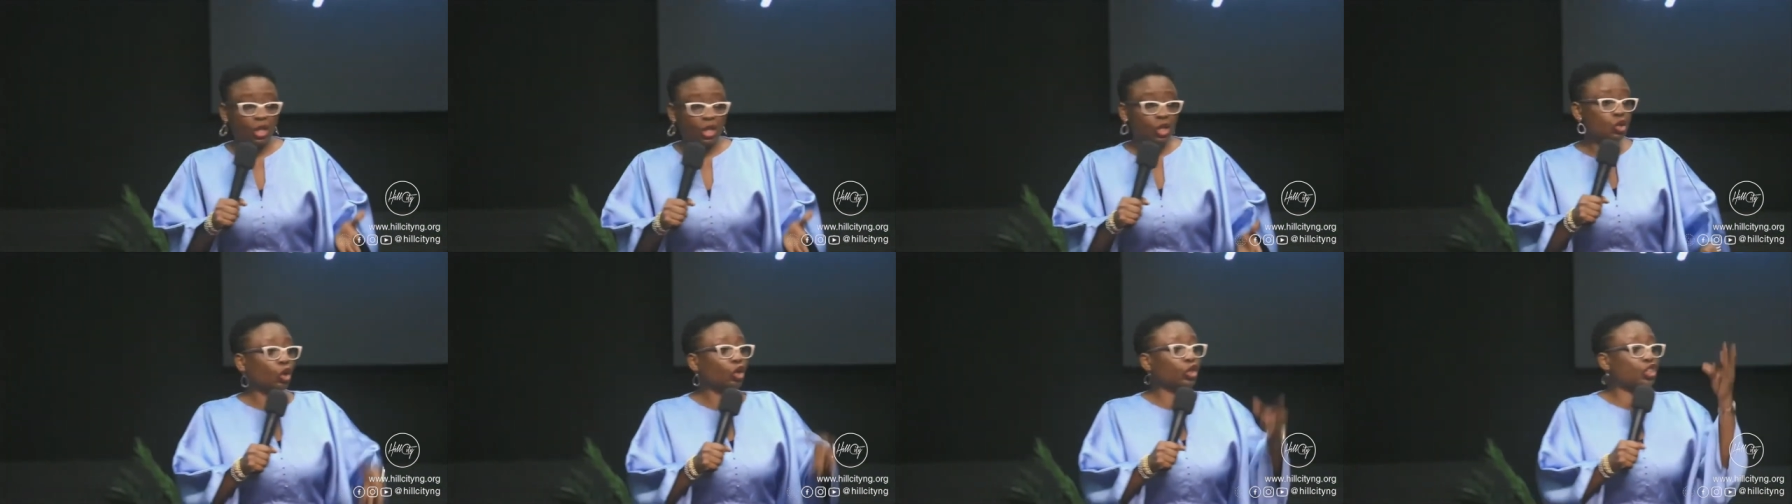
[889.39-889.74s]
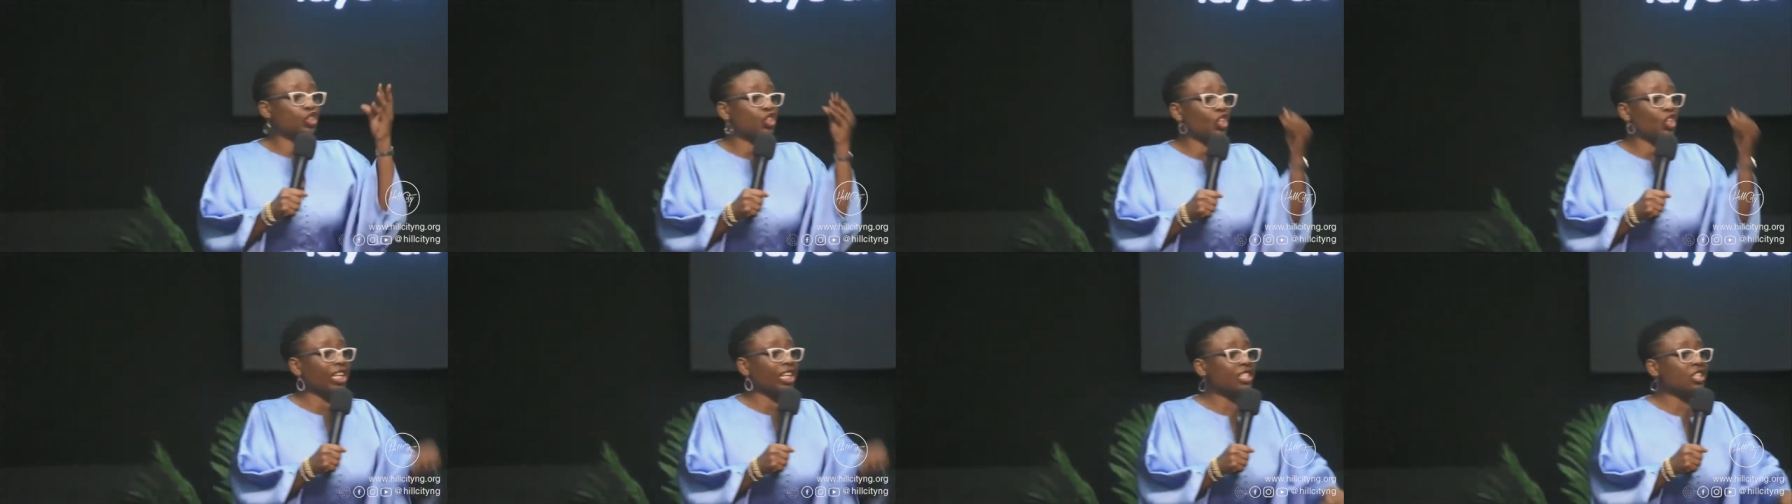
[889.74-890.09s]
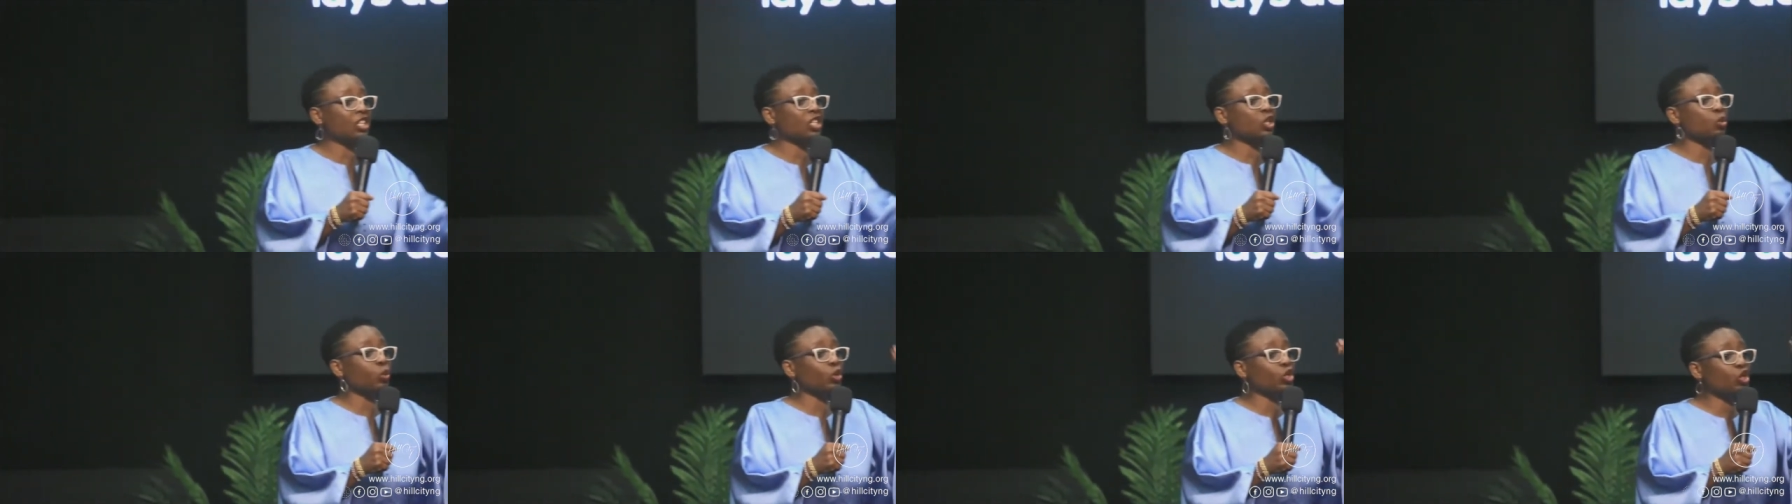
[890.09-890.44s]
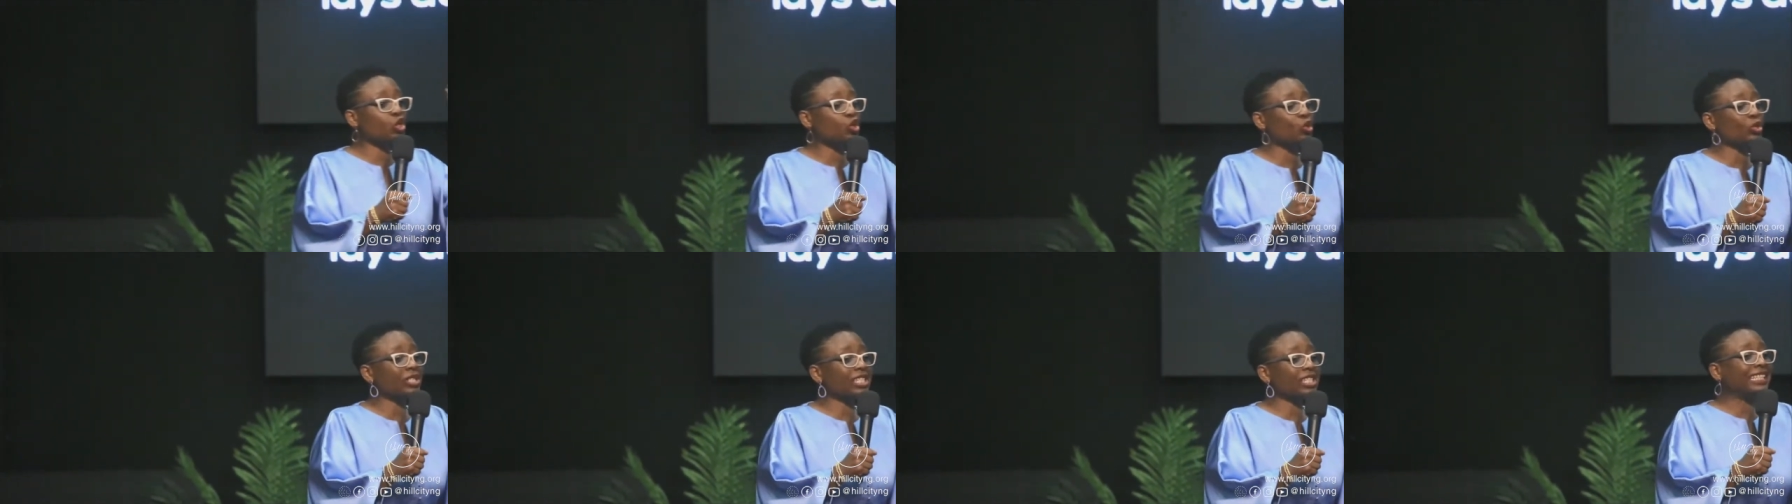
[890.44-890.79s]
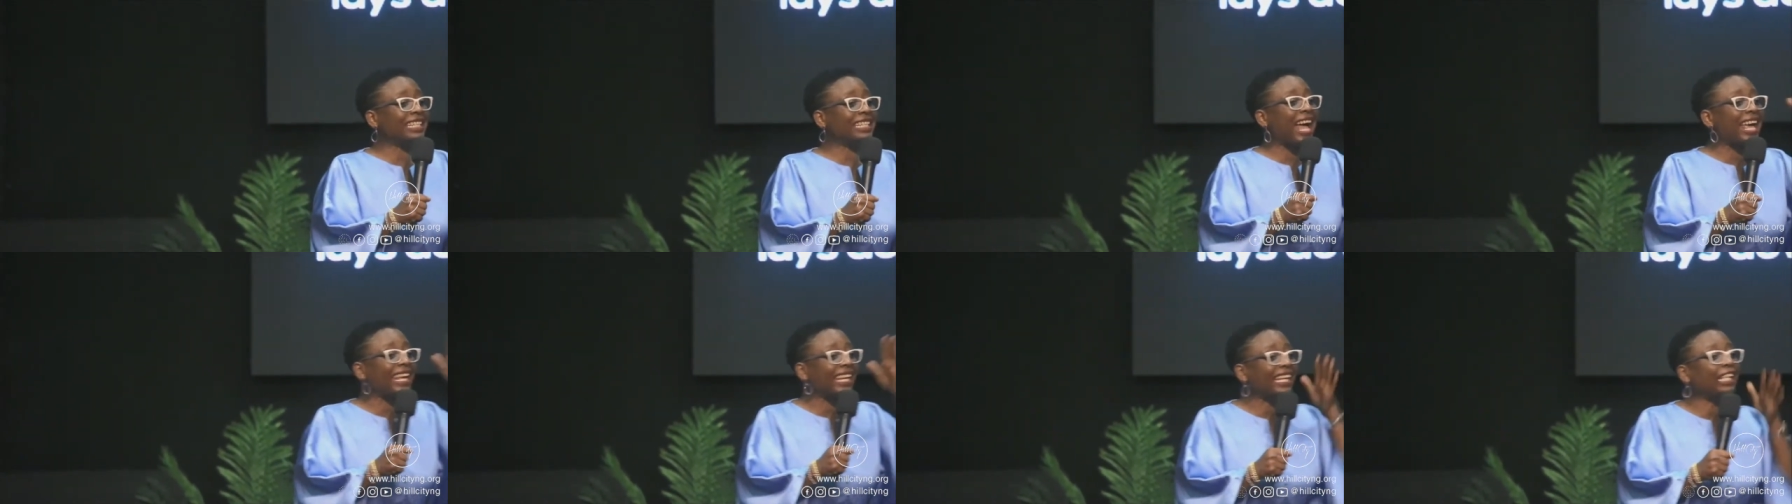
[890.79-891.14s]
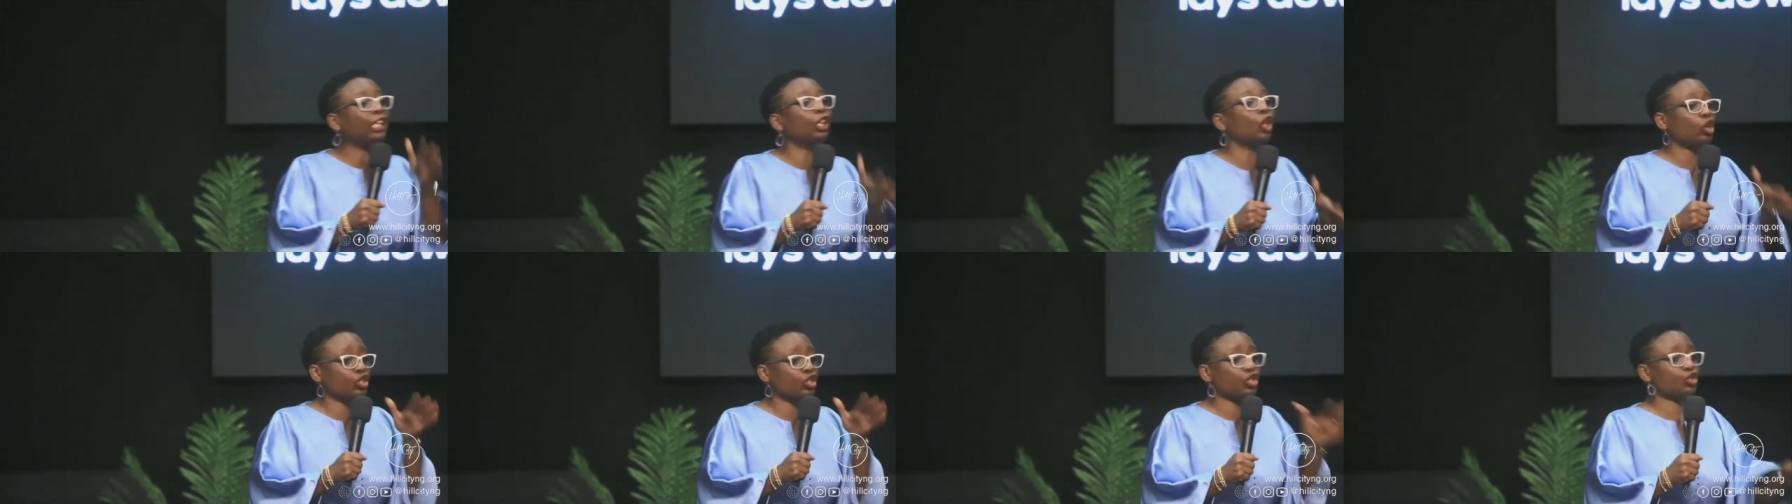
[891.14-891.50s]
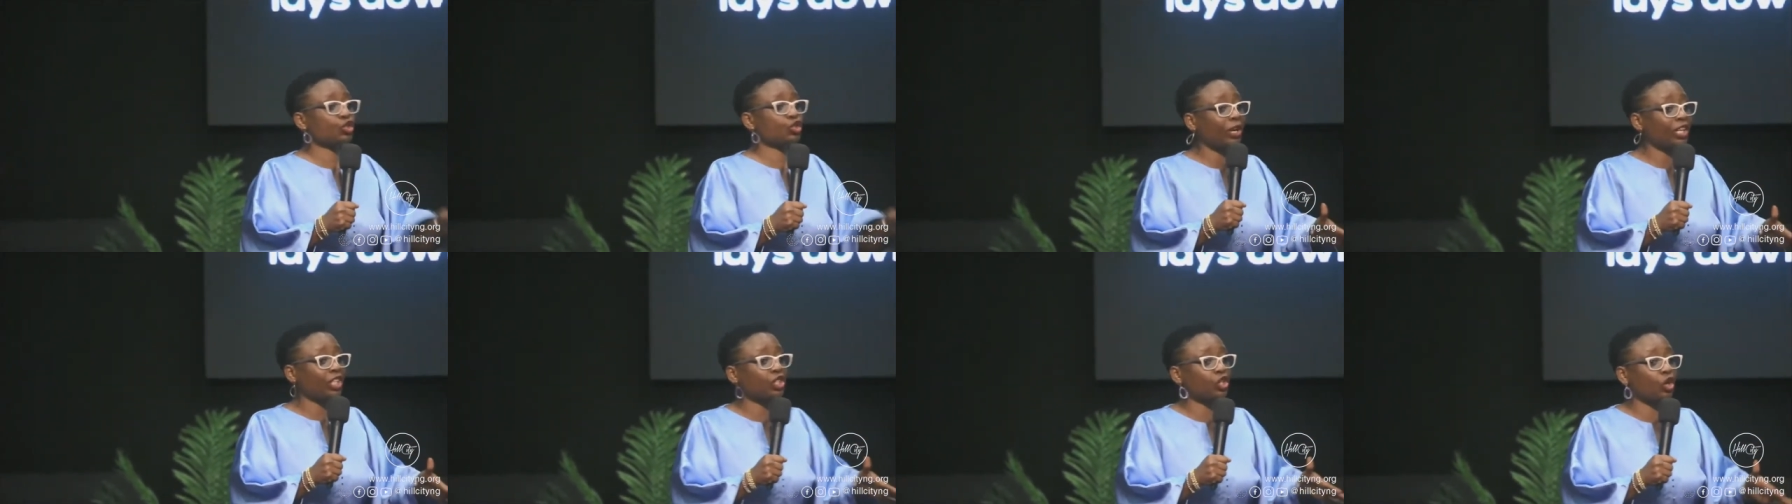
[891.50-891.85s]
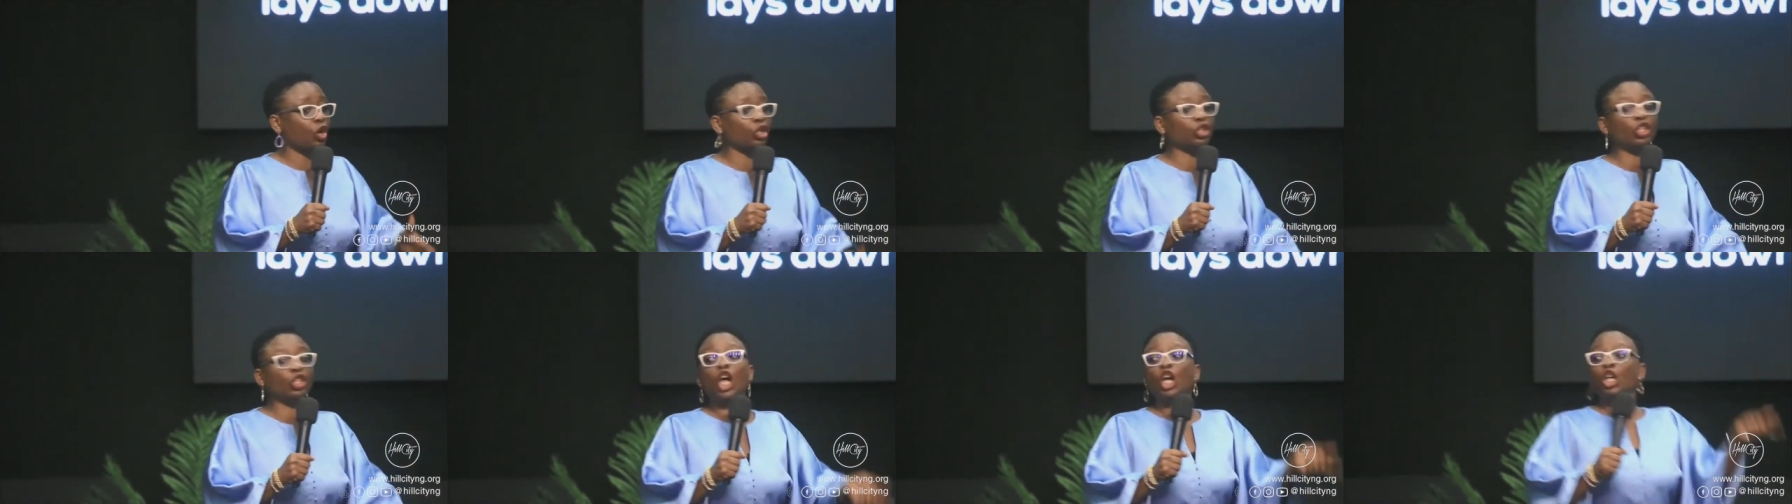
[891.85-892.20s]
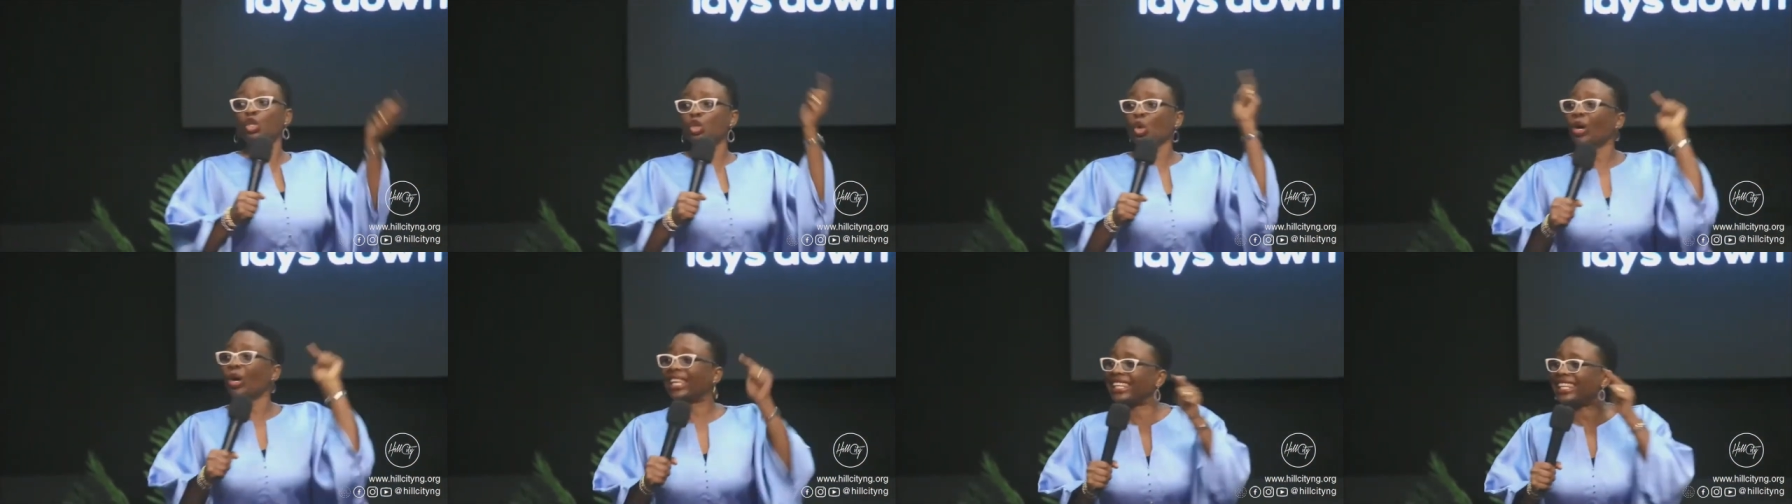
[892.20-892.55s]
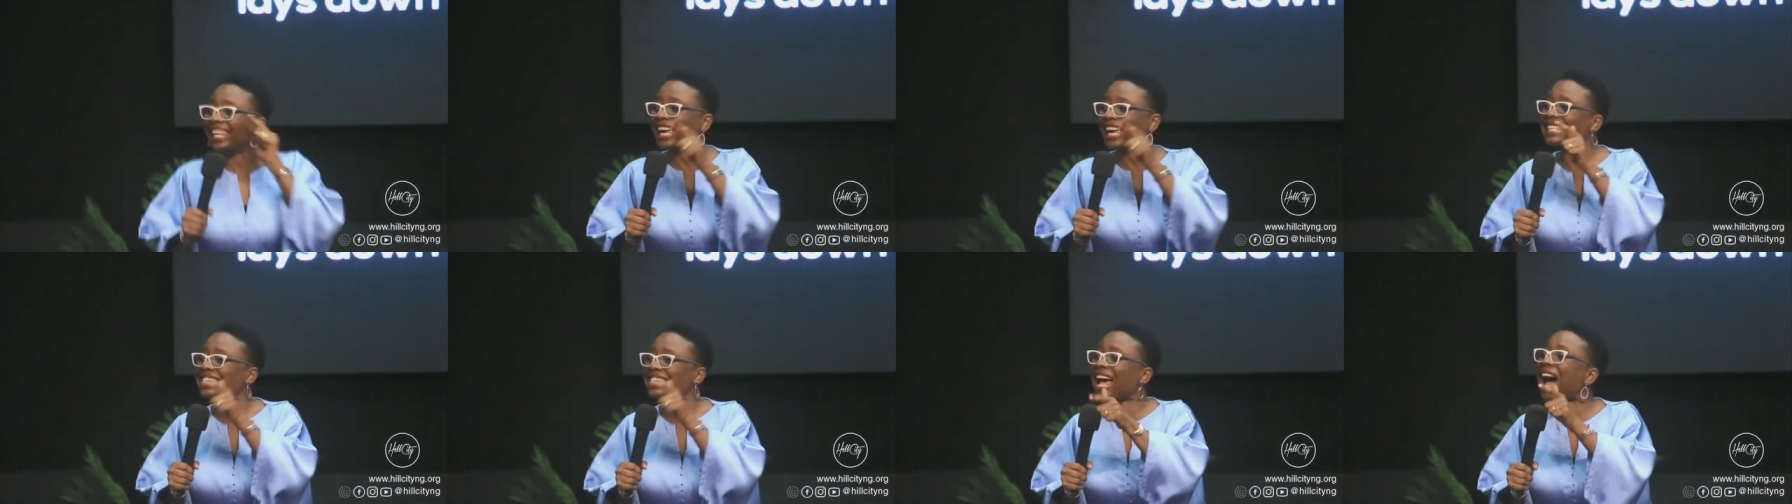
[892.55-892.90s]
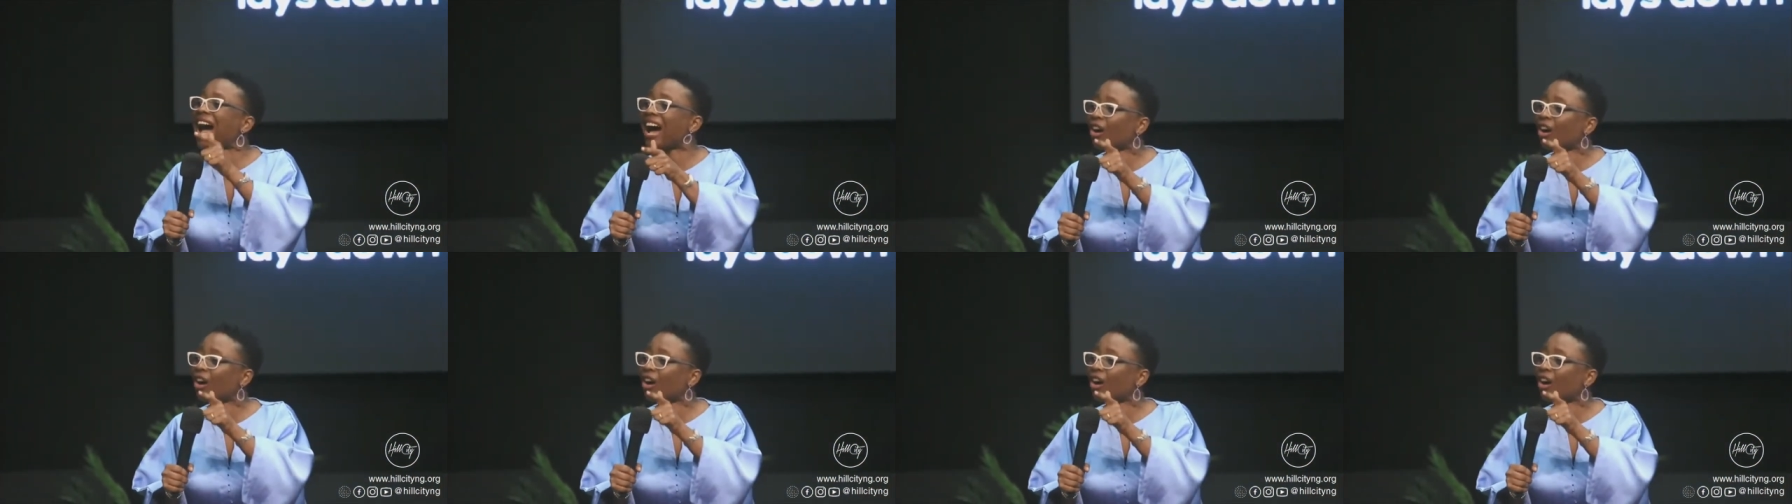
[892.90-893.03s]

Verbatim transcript: So Jesus was using that illustration to get